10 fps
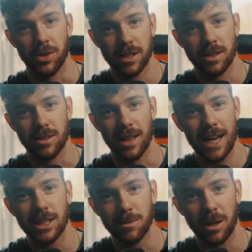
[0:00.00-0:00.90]
this is
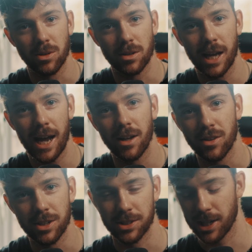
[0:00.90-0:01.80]
less about getting
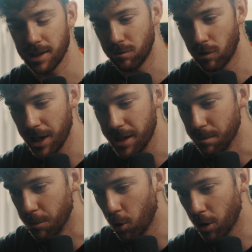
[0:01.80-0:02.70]
the design right
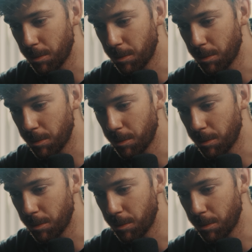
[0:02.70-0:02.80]
and more